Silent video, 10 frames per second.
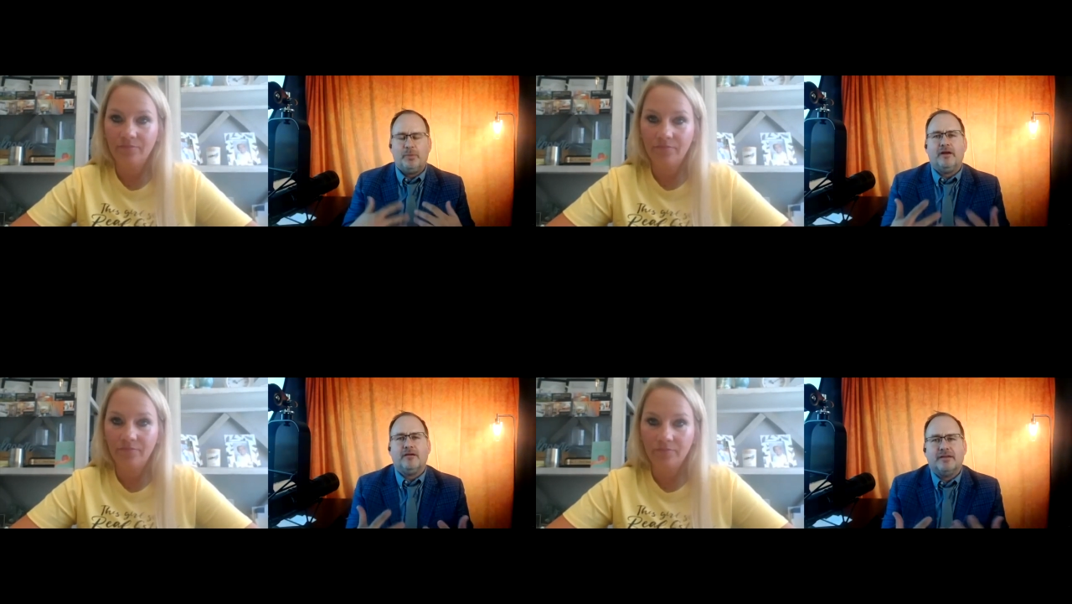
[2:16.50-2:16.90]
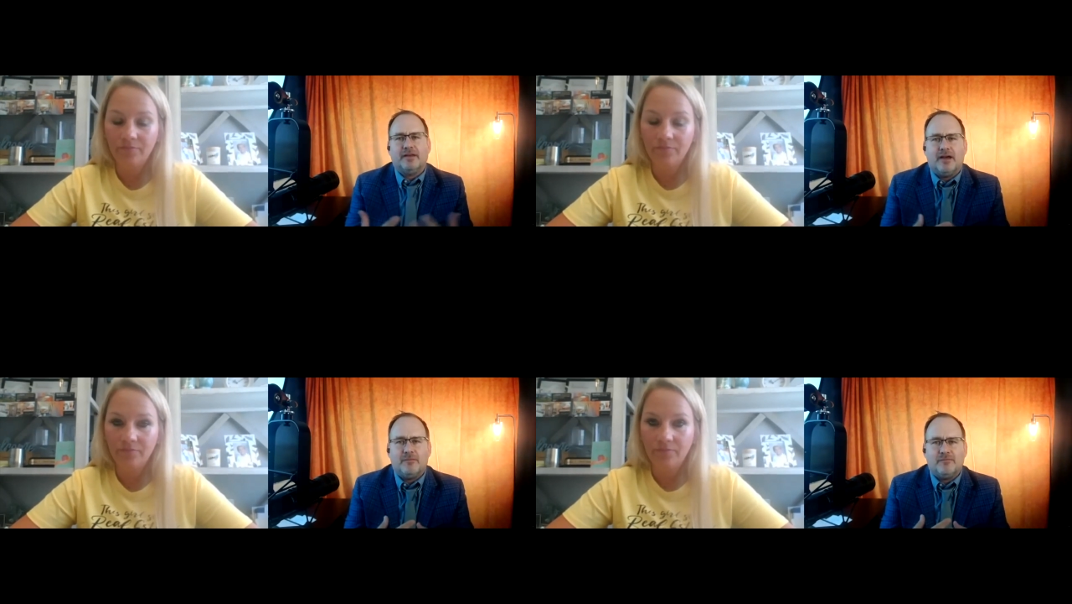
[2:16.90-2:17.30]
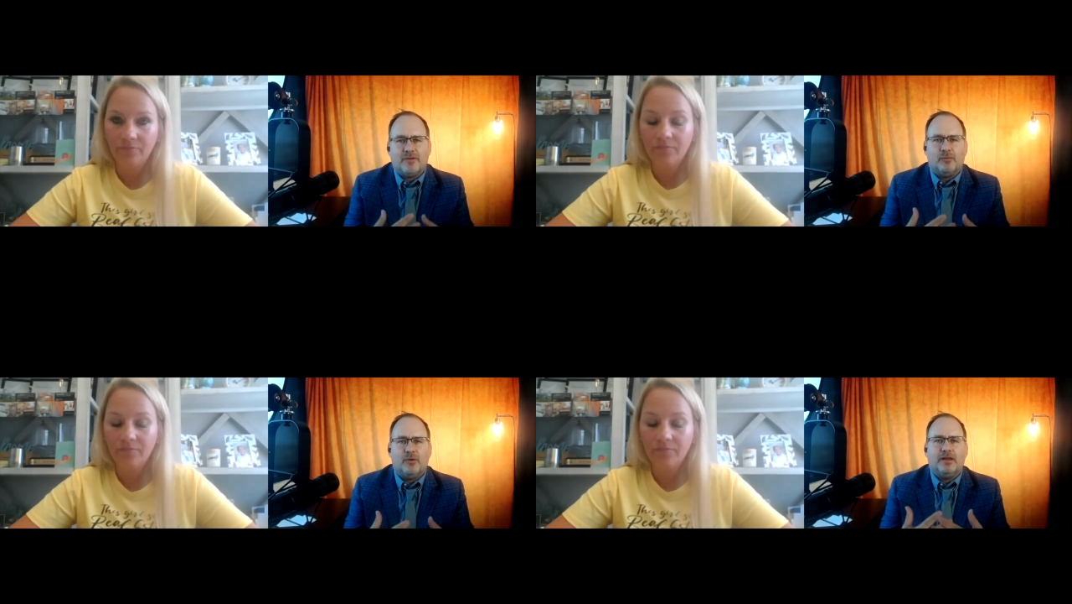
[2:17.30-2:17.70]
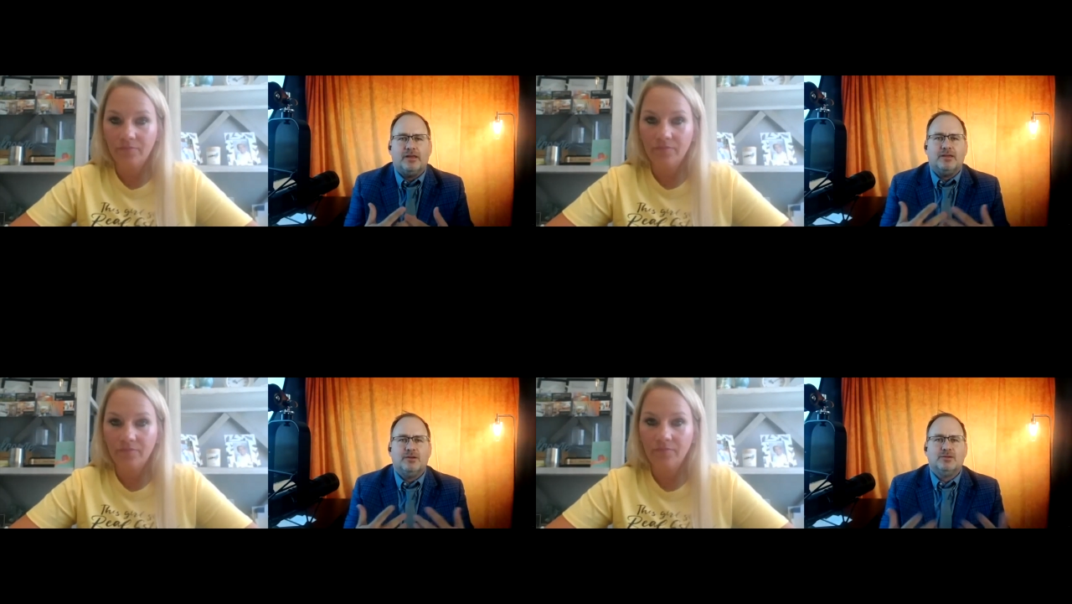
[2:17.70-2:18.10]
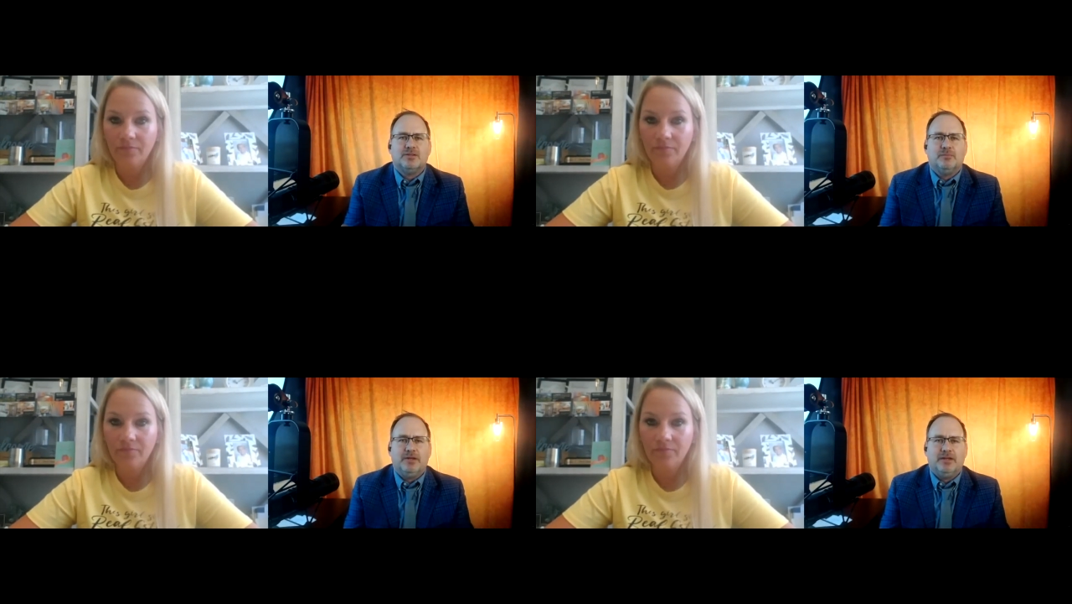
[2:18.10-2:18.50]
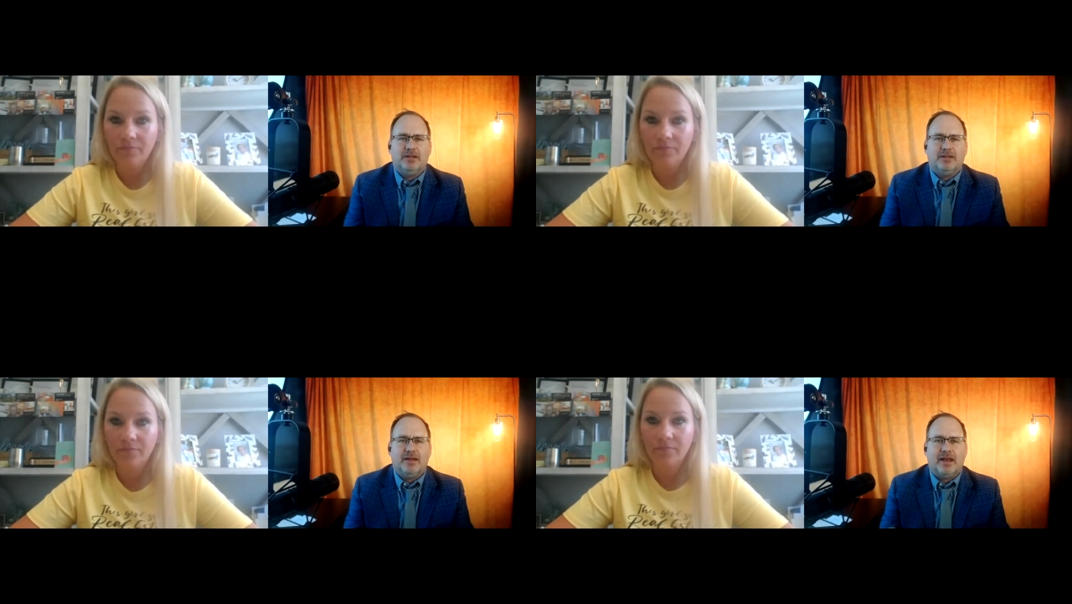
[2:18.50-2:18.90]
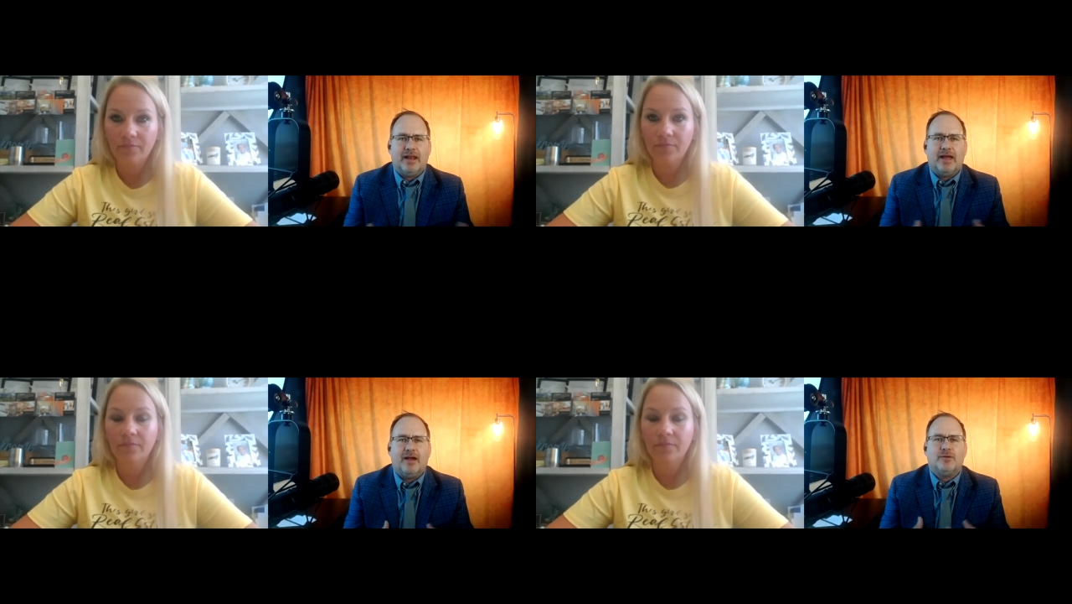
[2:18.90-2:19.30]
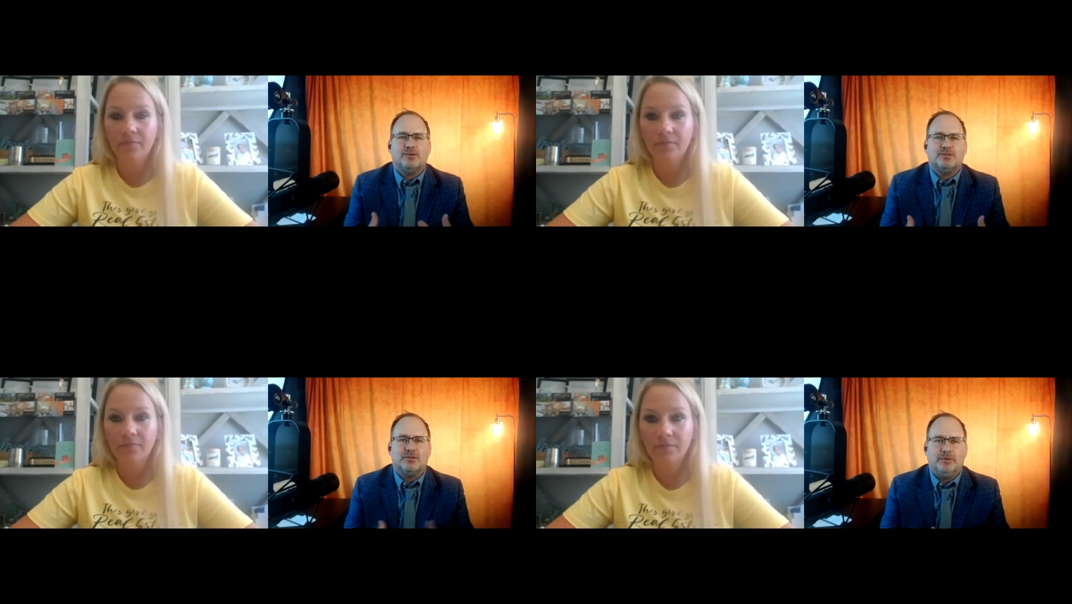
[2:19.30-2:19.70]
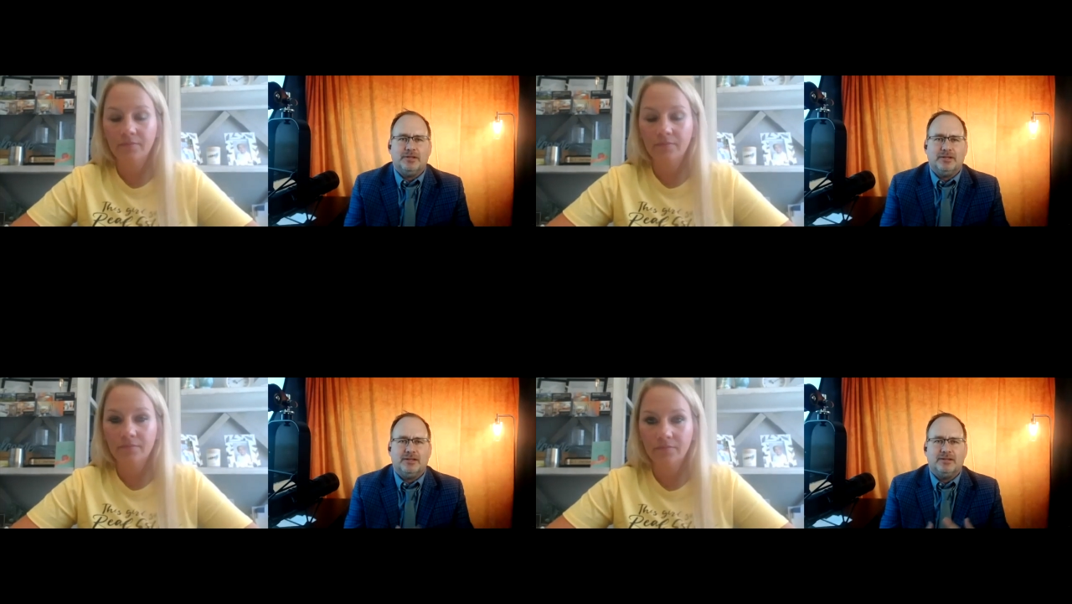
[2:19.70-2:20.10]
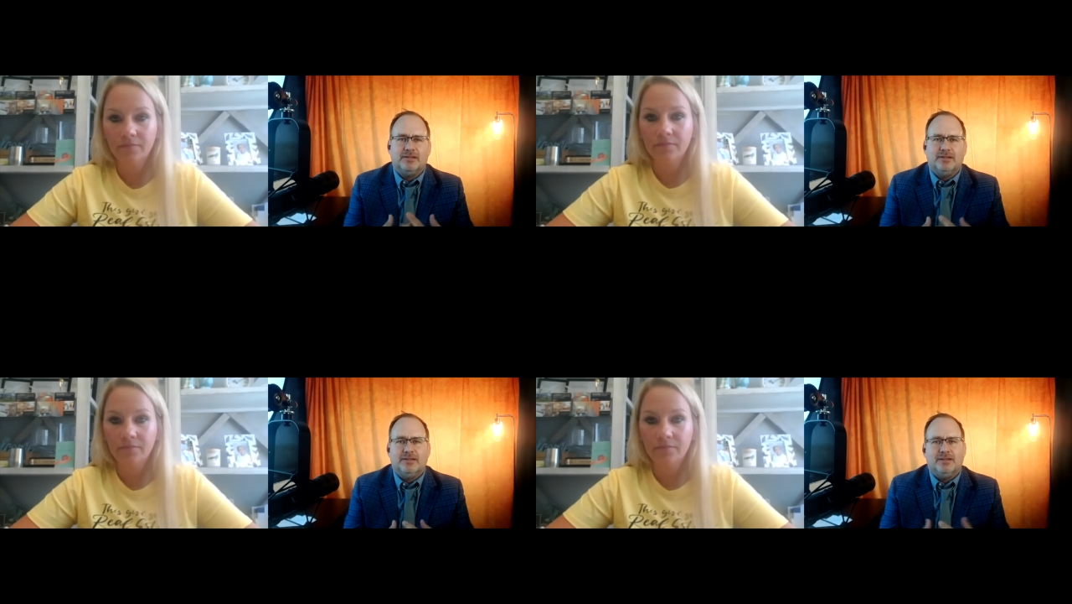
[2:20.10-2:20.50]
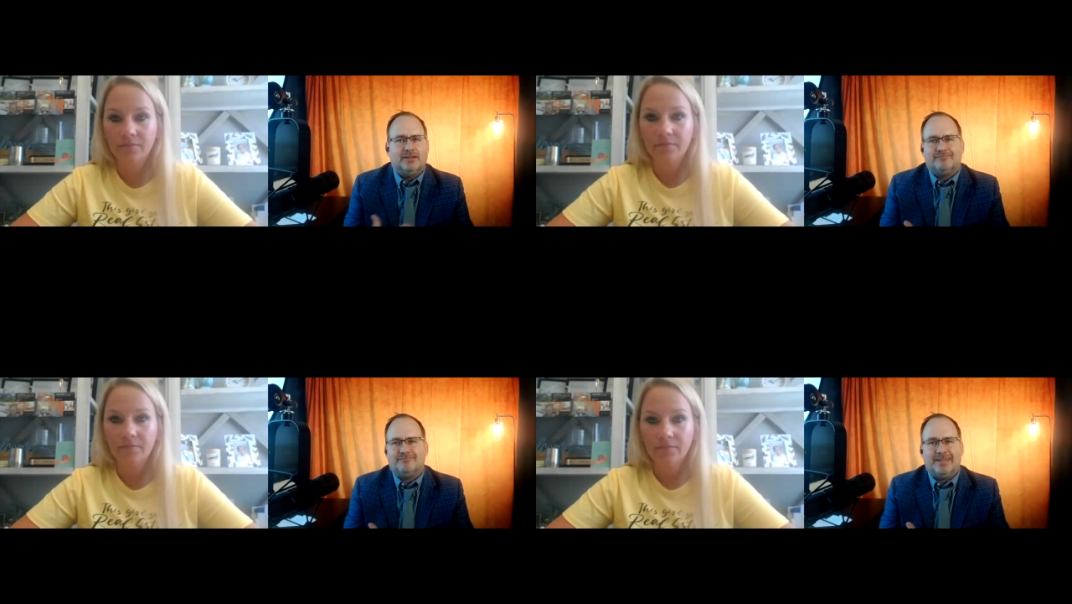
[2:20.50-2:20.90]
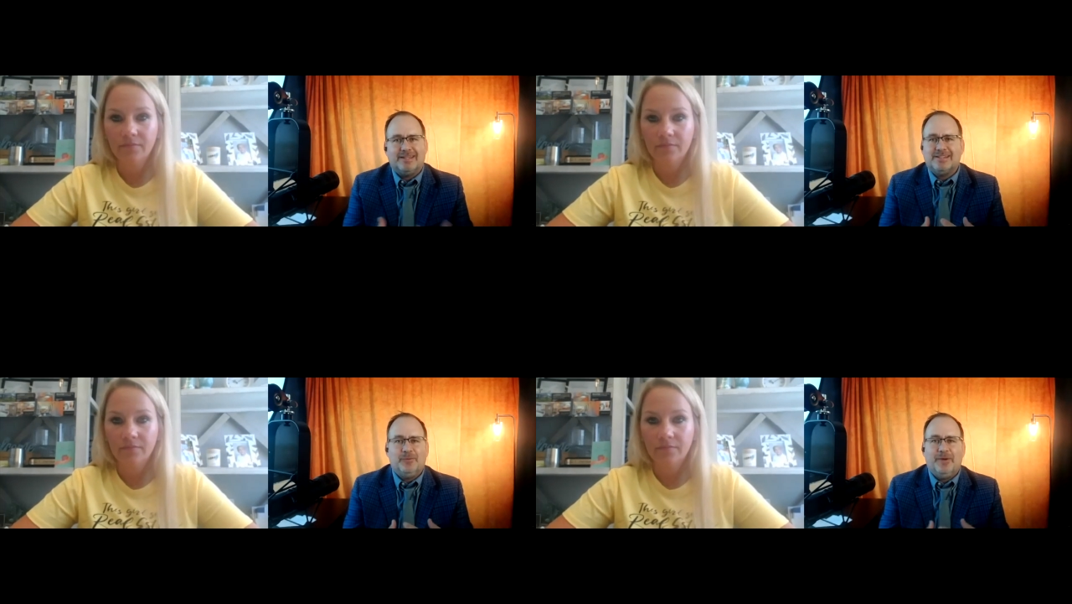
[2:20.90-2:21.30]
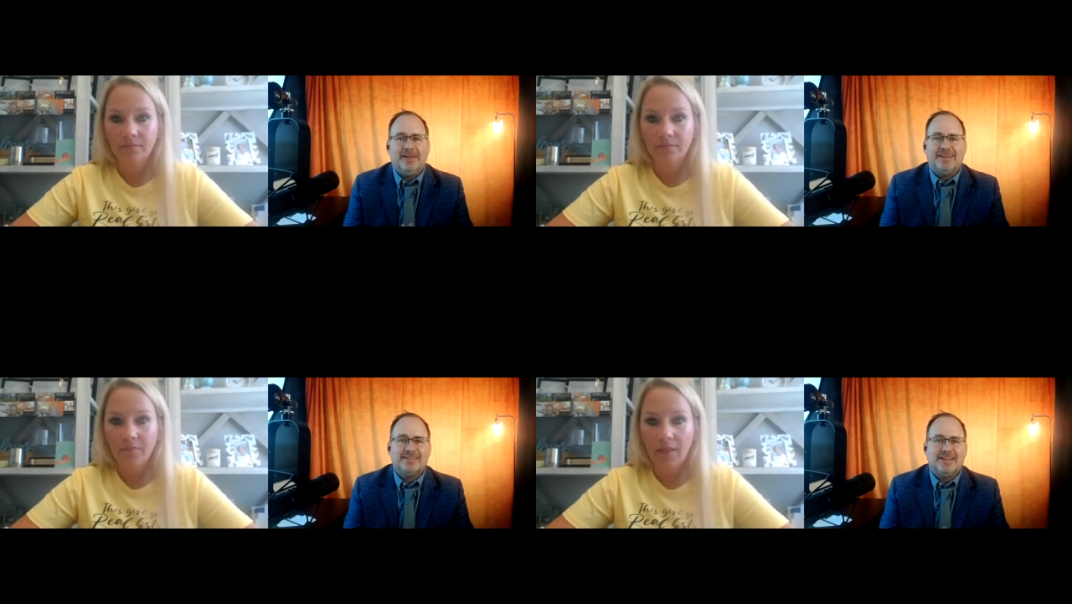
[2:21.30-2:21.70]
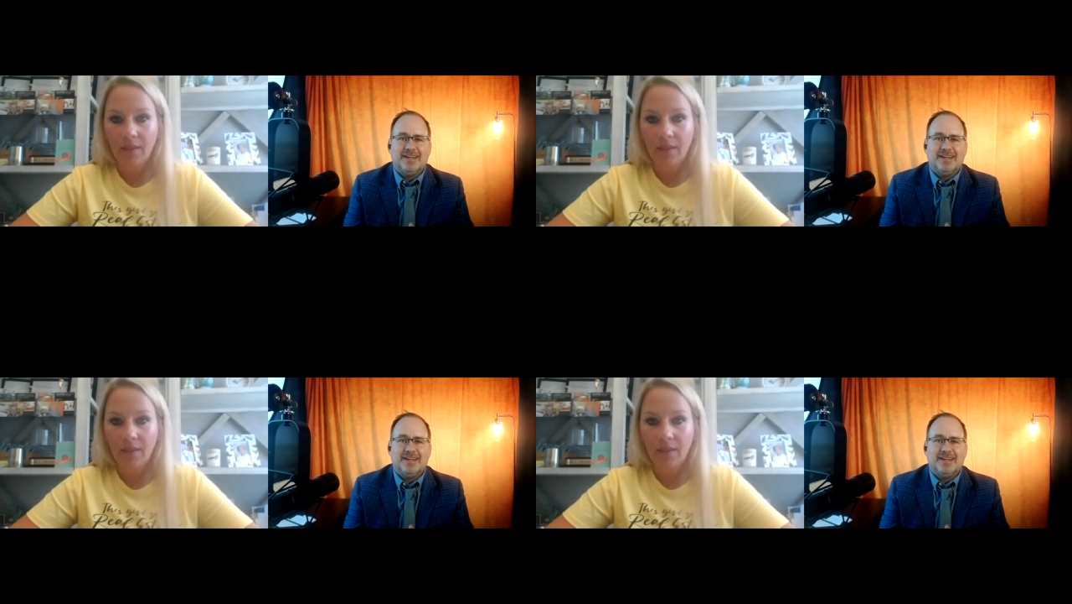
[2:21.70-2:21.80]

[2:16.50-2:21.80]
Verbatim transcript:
Speaker 1: paradigm for what it used to be and how it used to be isn't the way it is